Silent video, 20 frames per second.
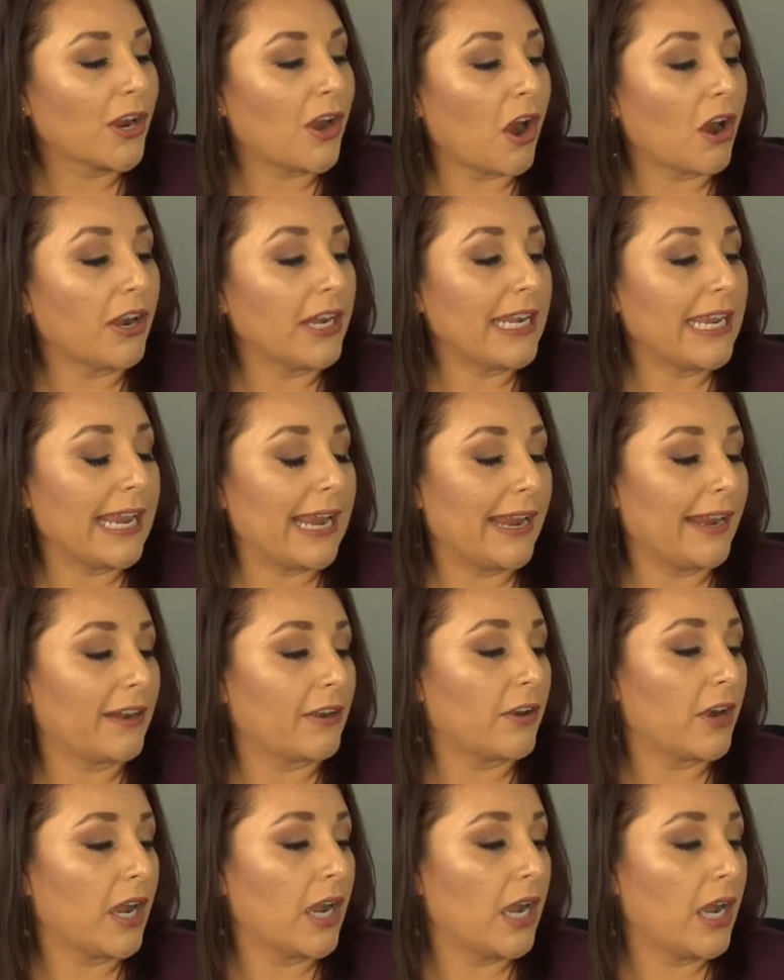
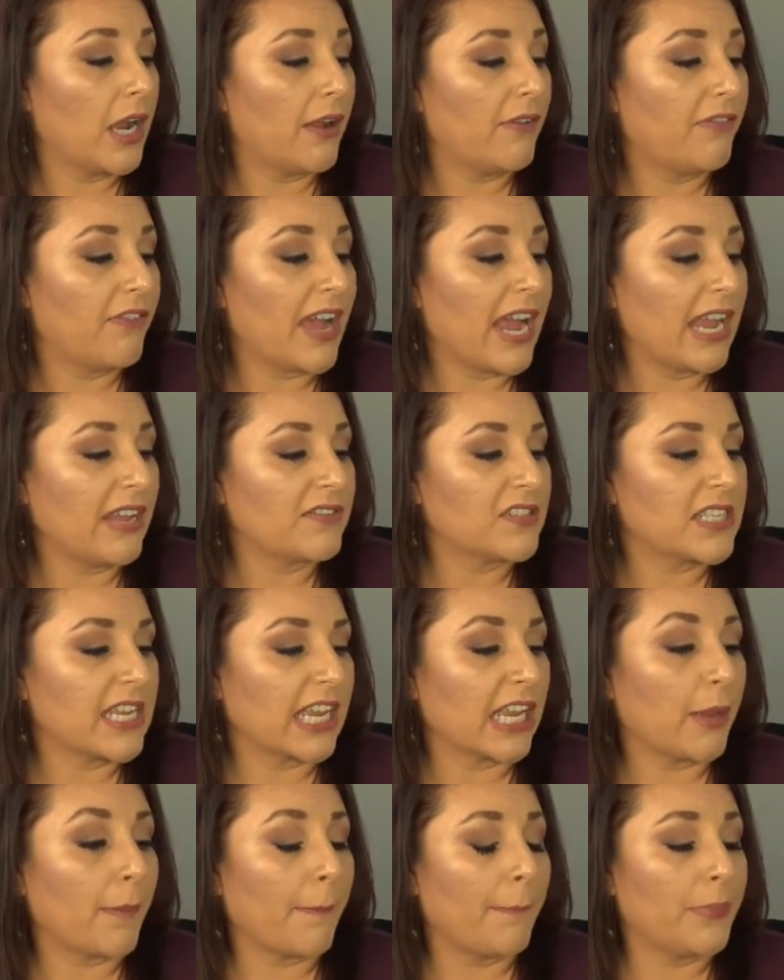Garnier
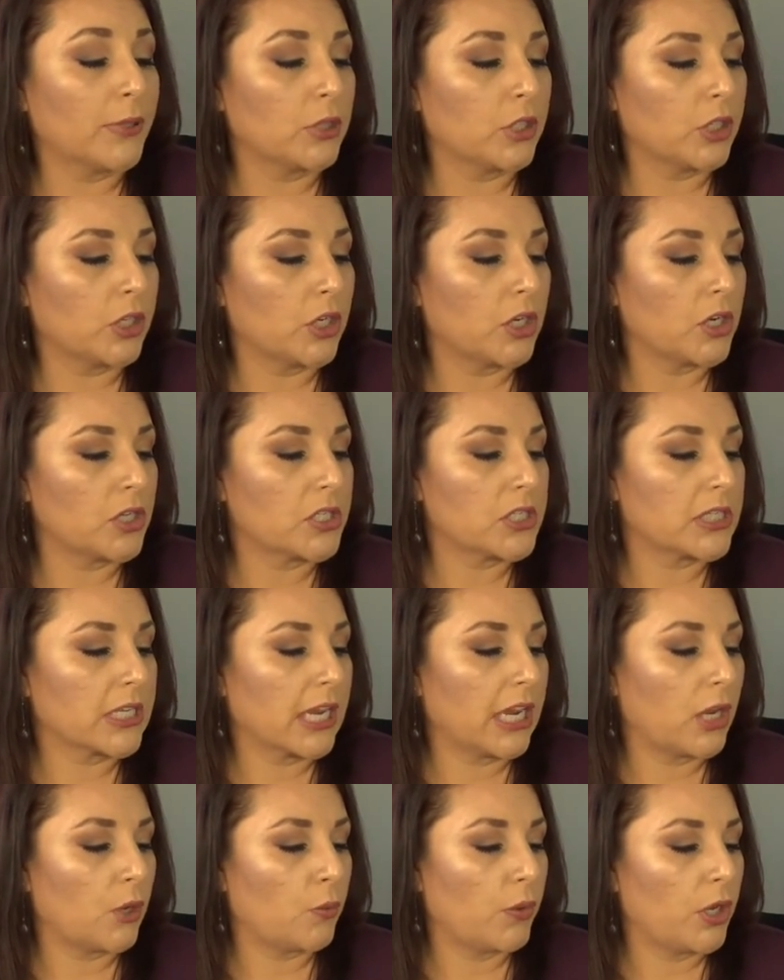5-second blur
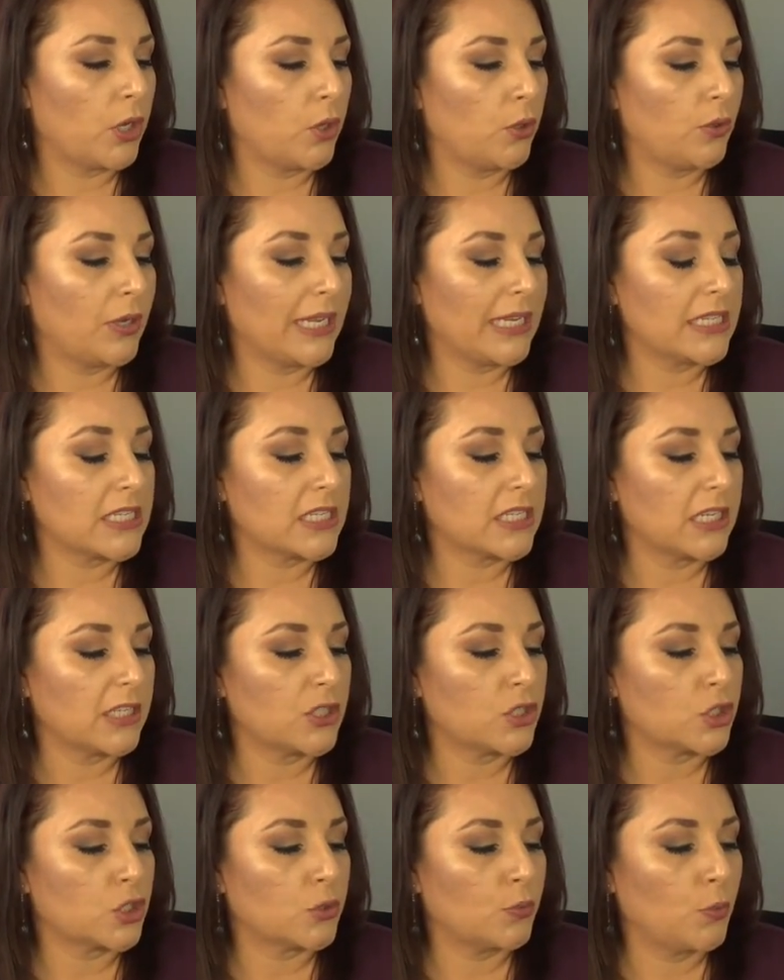skin renew
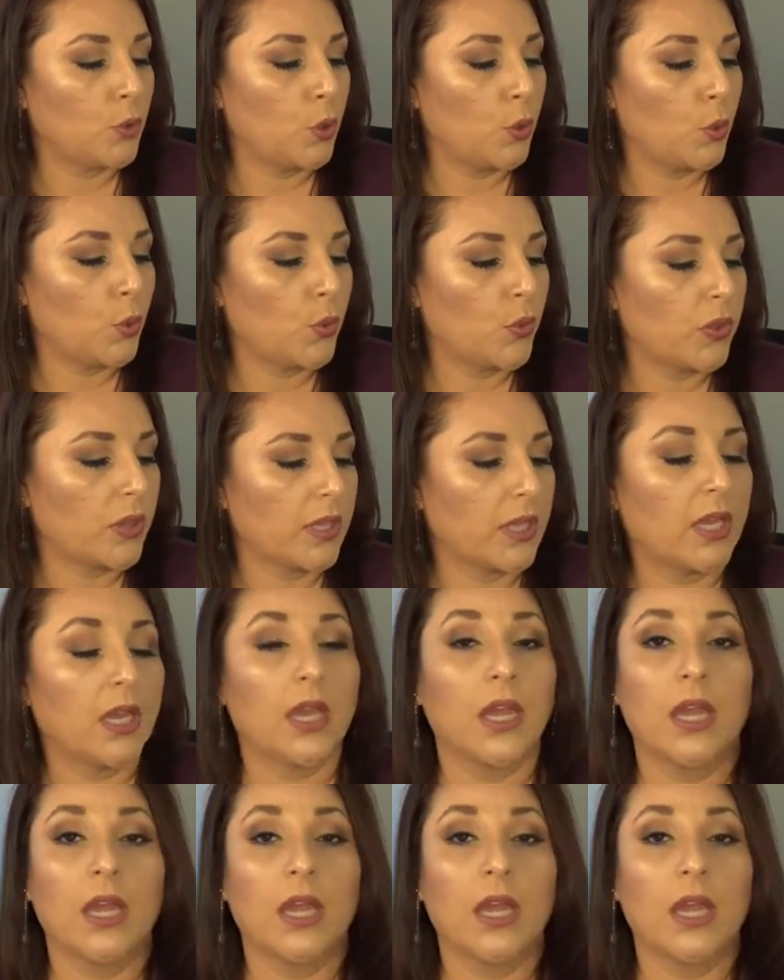instant smooth.